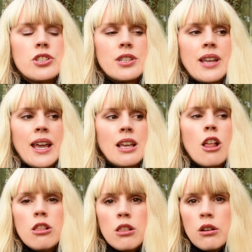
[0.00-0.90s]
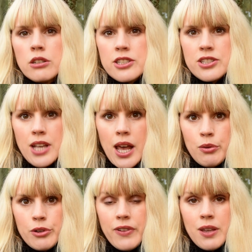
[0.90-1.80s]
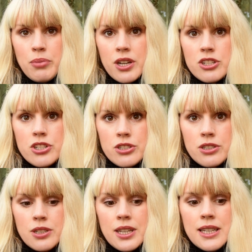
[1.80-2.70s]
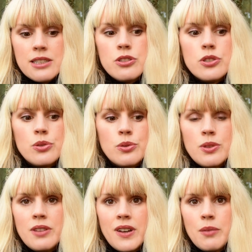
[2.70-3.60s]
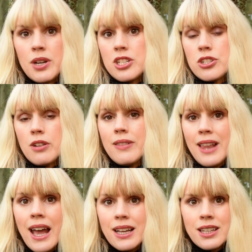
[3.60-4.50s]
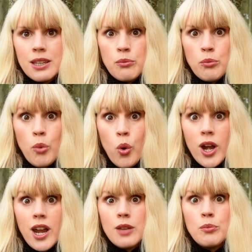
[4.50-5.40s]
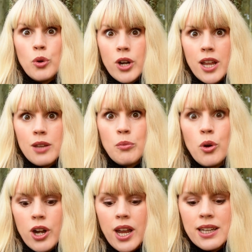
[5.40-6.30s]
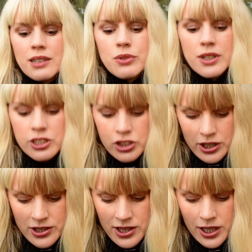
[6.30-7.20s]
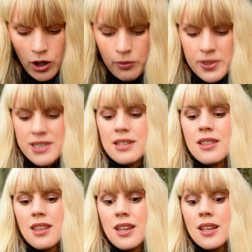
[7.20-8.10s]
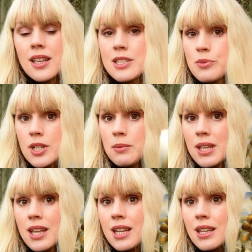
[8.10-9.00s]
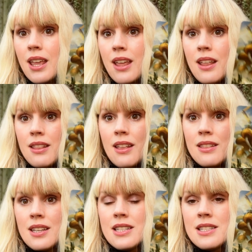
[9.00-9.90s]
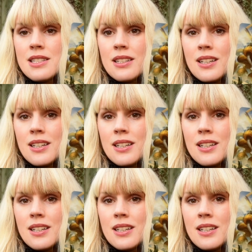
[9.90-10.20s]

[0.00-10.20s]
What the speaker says: like locks our vibration into the vibration of lack more and more and more, and it really does the opposite thing, is what I'm getting, than this.